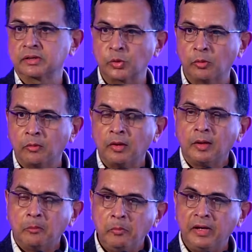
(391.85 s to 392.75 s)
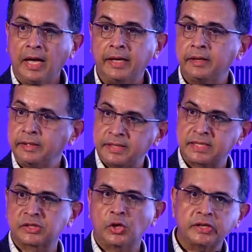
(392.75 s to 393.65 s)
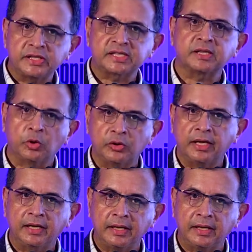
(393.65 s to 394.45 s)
So, and this is not just about